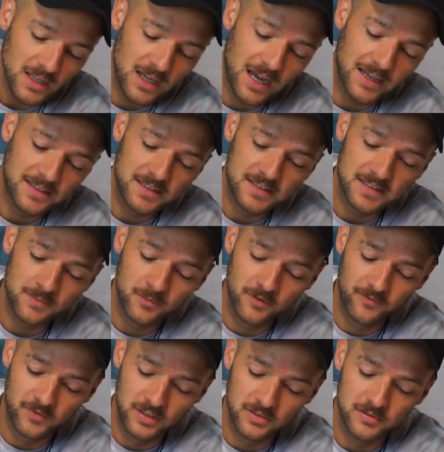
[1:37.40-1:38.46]
I did some
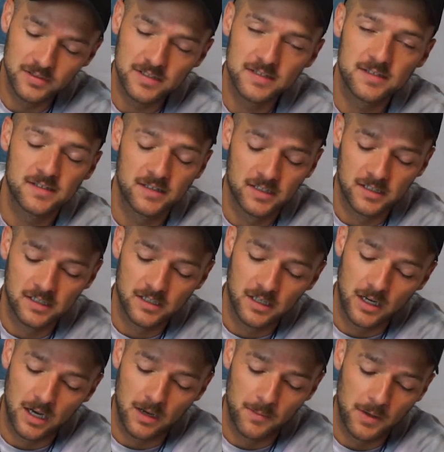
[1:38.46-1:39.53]
reviews.
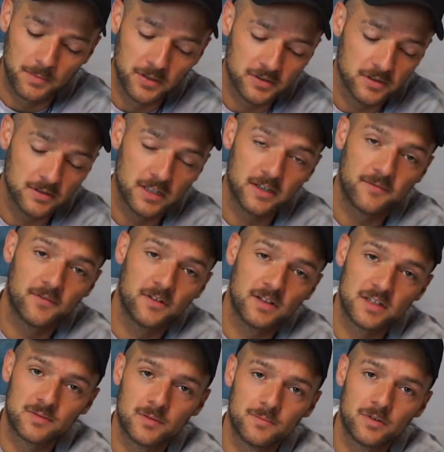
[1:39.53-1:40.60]
I'll put the link for
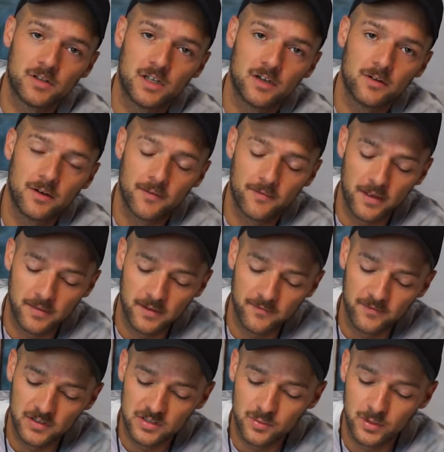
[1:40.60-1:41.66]
this one below. I think
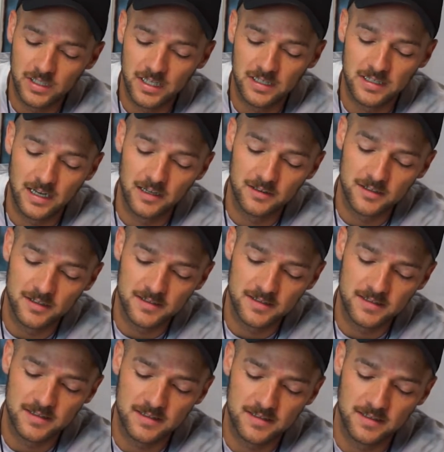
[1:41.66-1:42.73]
for $28
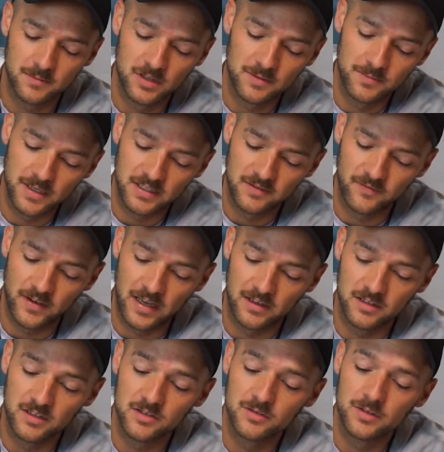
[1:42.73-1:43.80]
this is some of the best
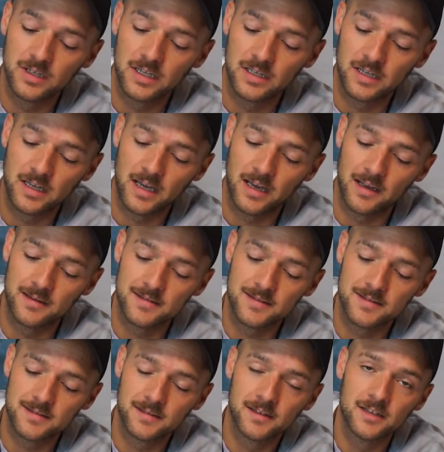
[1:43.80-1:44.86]
value and it
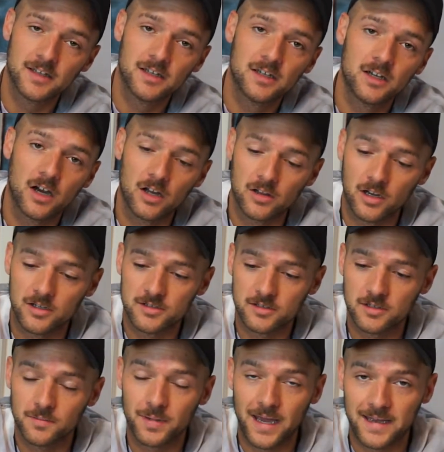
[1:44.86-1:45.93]
has a larger
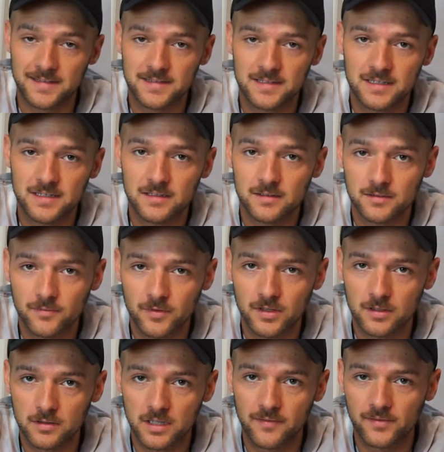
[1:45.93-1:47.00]
capacity with the
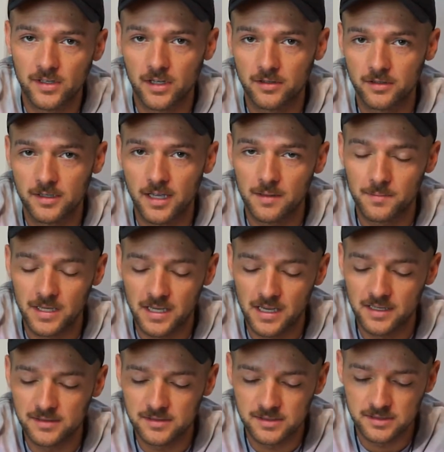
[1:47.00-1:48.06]
1100 mAh